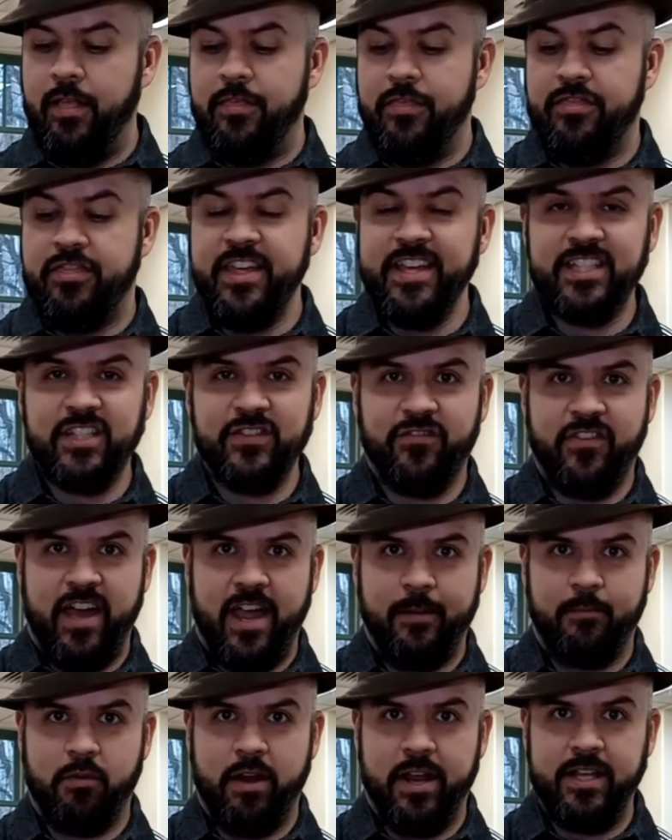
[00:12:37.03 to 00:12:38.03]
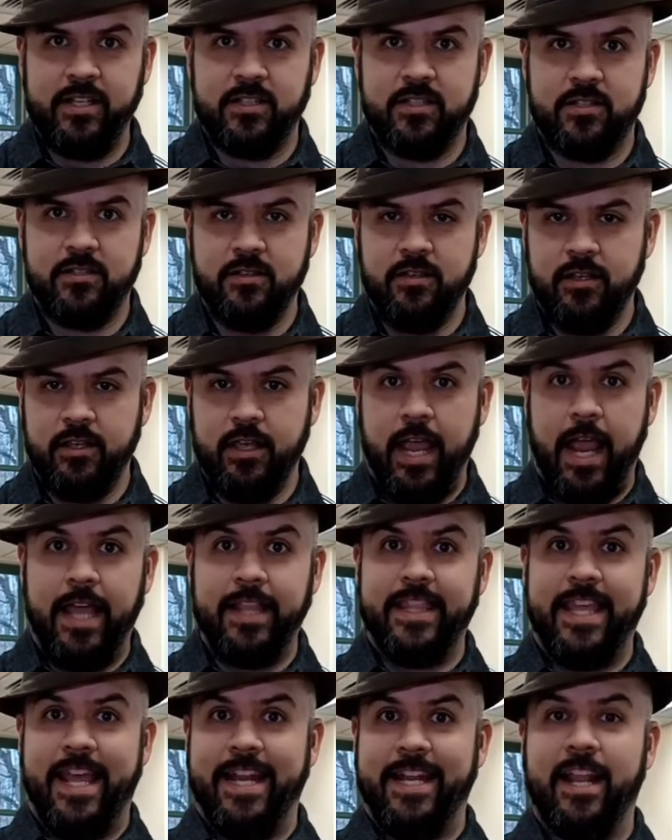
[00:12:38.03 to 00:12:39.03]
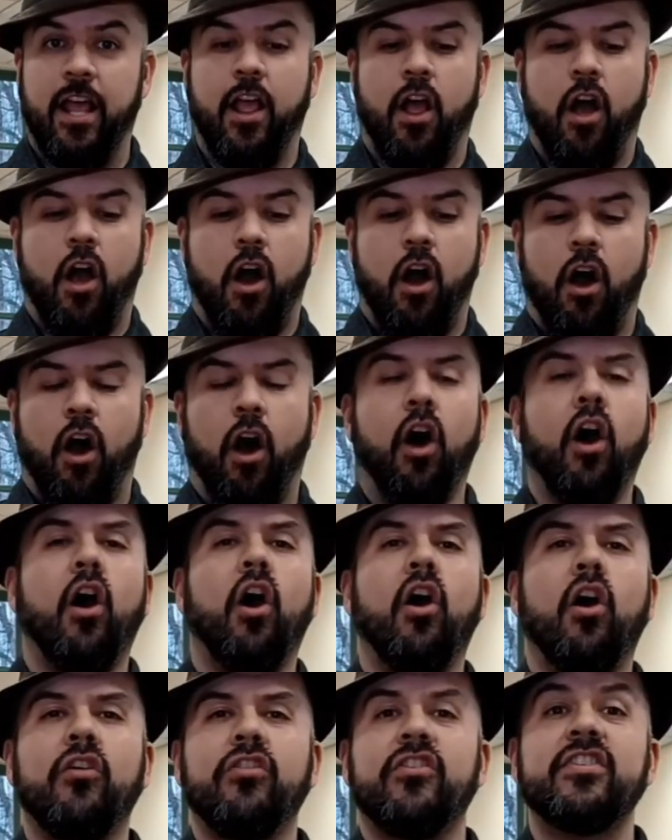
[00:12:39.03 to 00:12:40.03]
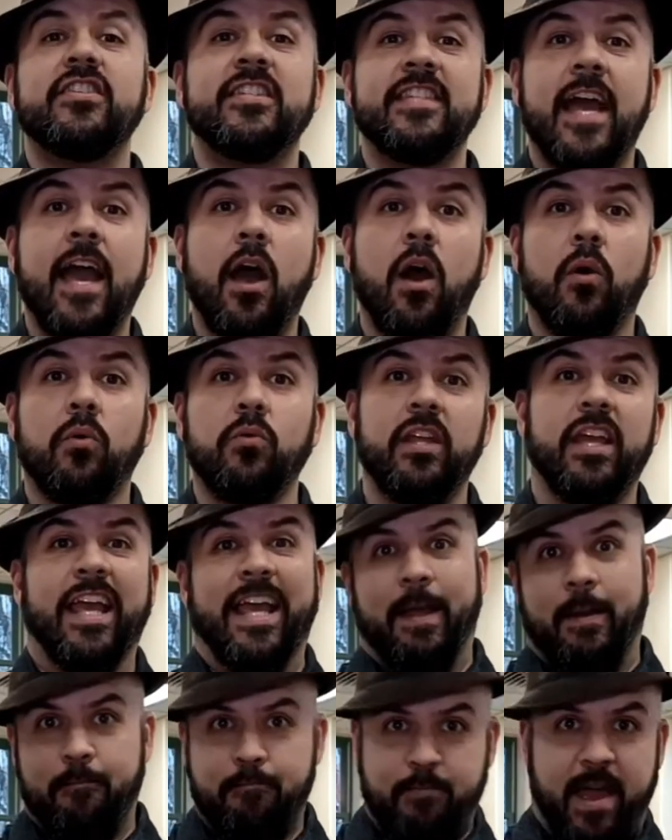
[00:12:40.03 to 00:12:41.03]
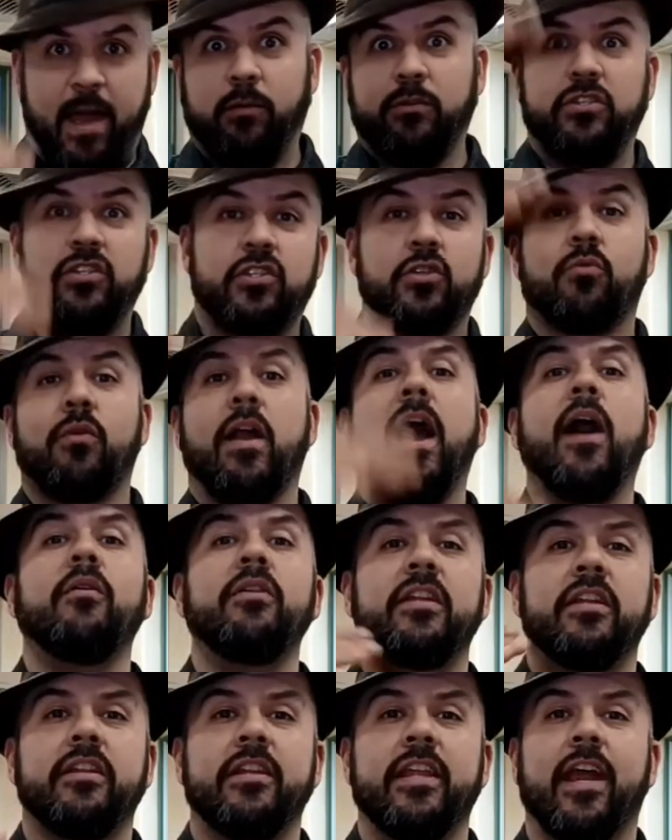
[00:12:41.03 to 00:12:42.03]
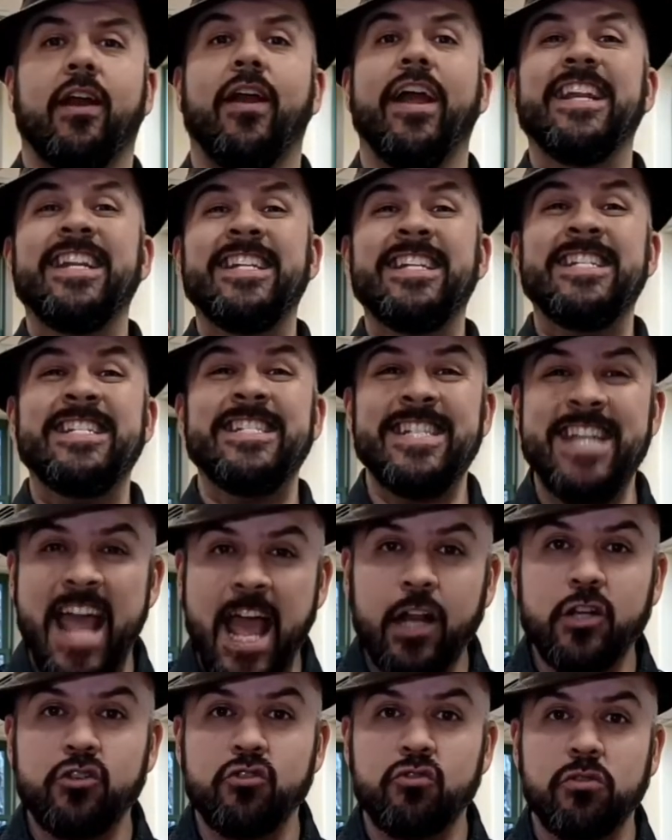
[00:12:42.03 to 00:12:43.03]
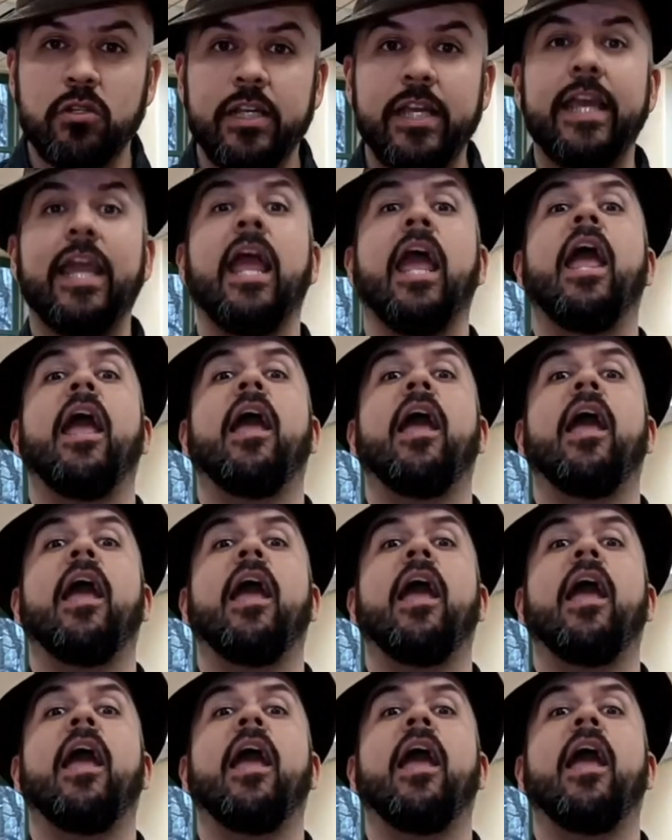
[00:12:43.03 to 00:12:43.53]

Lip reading: This vibrates, and then all the sound bounces around in there and naturally